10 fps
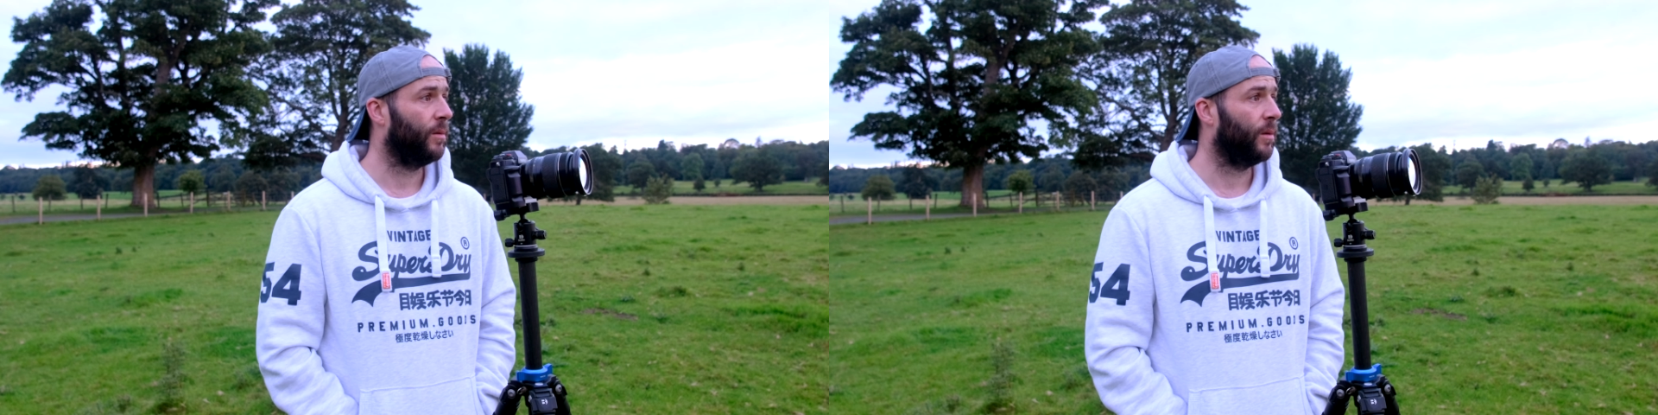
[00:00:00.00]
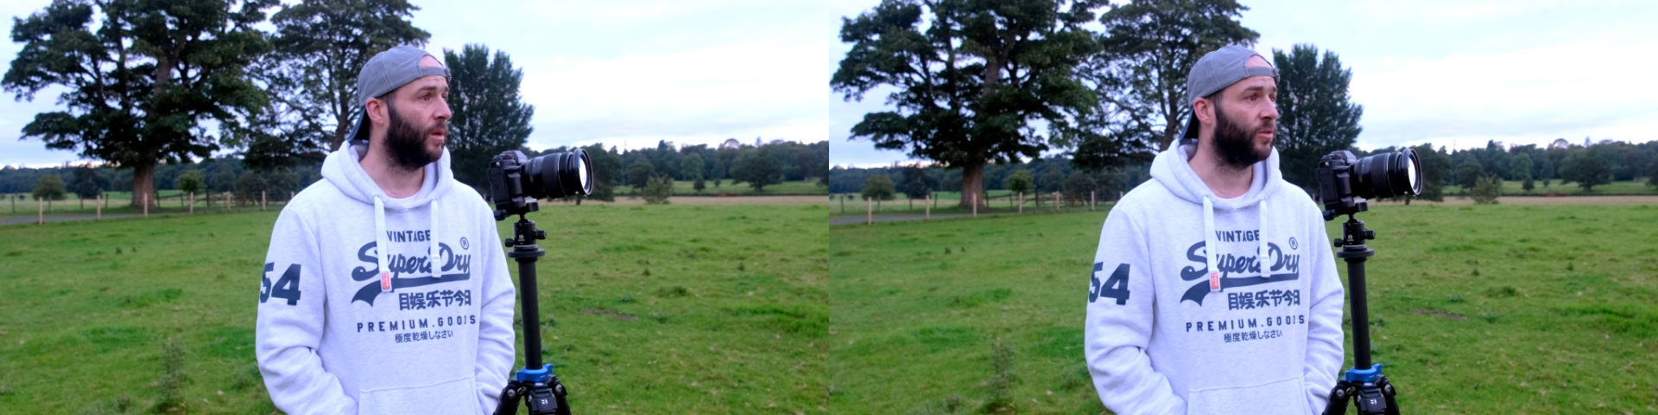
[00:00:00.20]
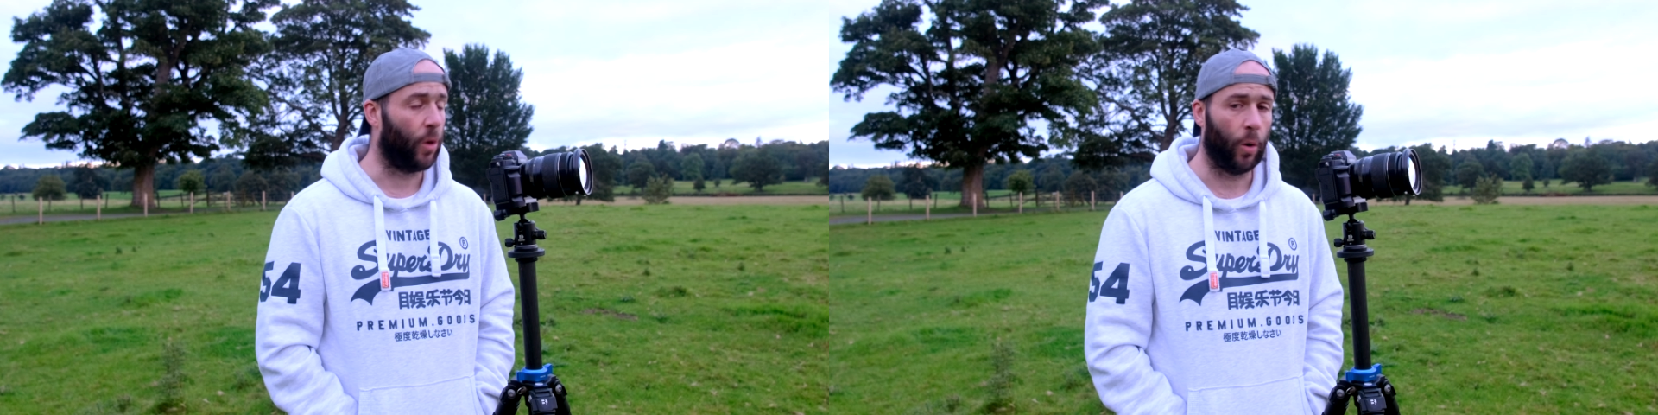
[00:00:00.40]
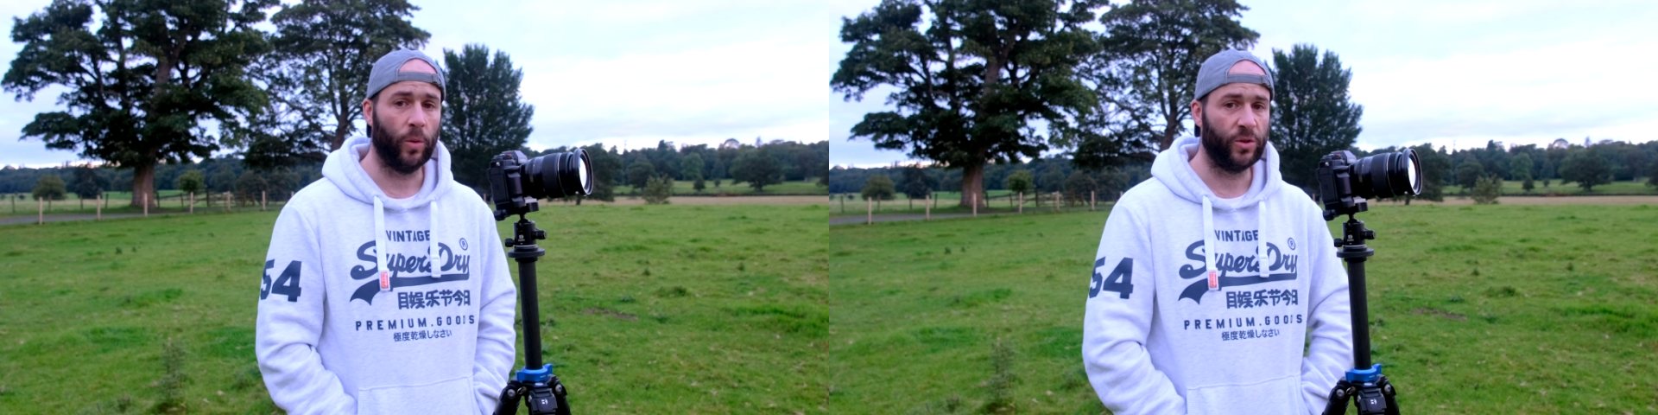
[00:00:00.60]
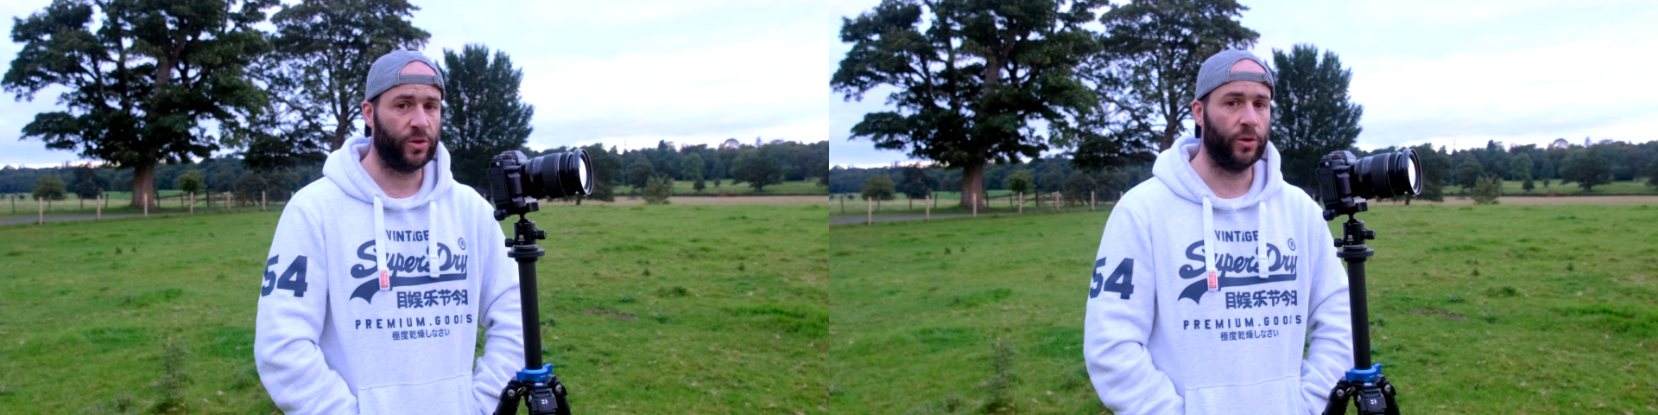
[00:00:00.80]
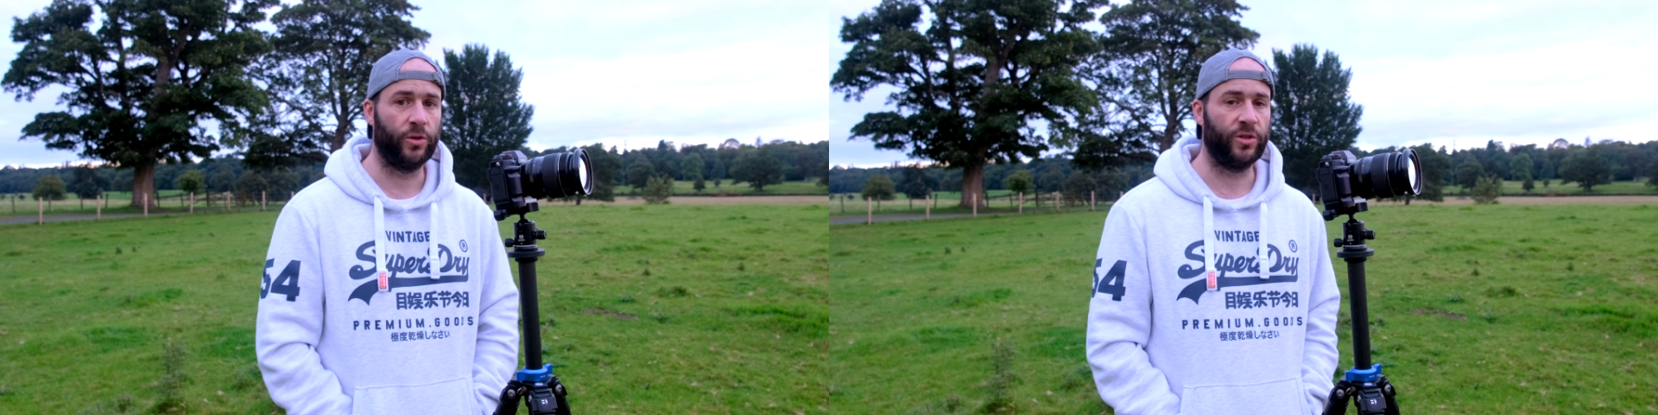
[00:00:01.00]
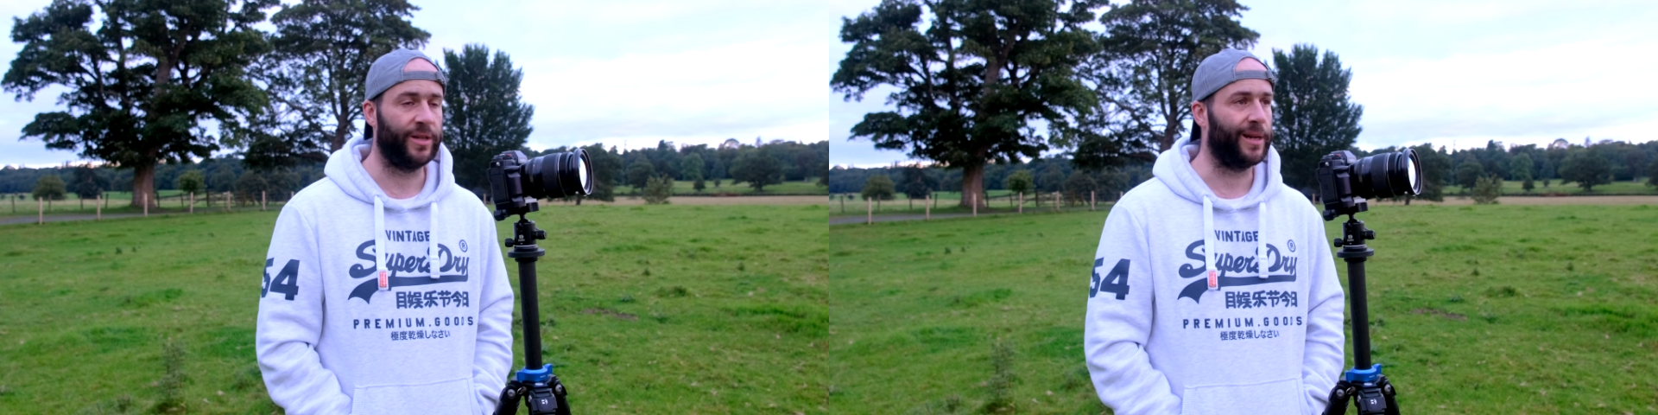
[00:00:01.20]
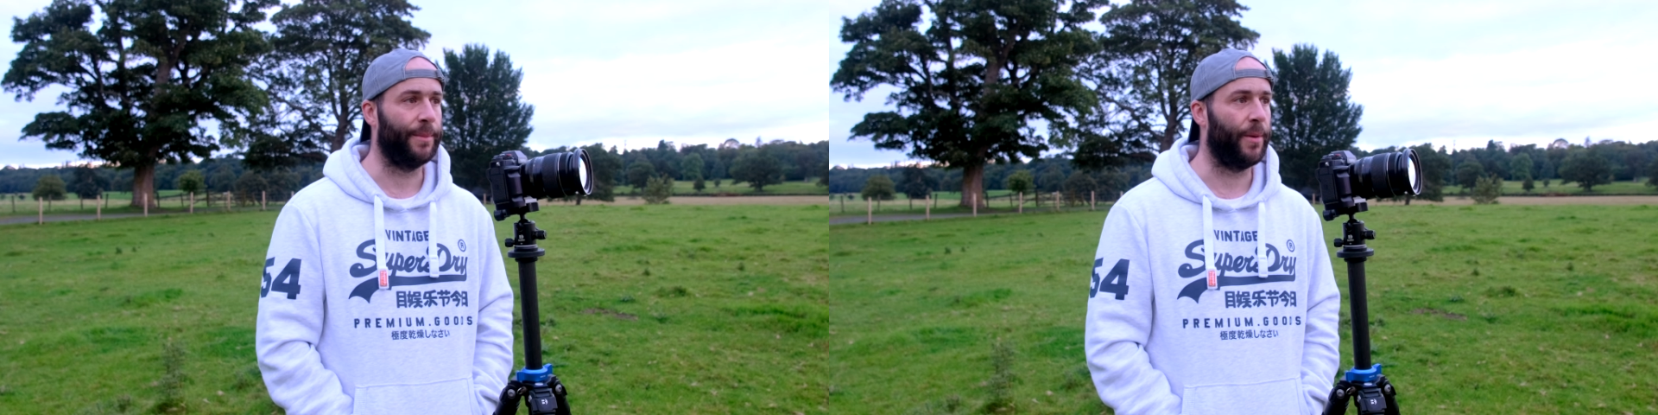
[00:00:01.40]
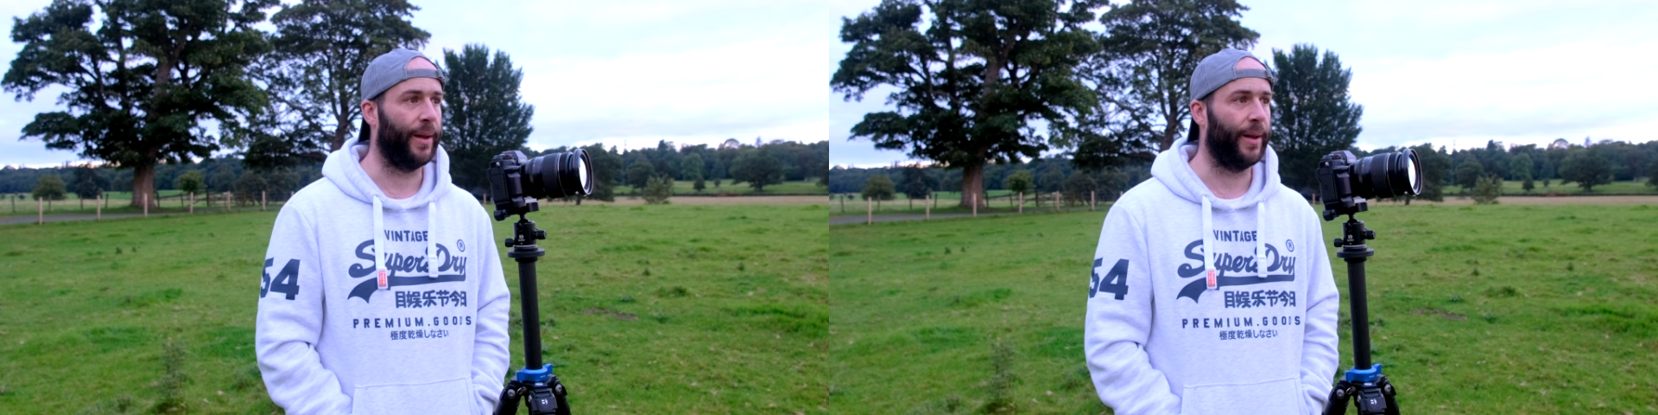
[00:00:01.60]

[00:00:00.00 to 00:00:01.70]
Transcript: it's always good just to come out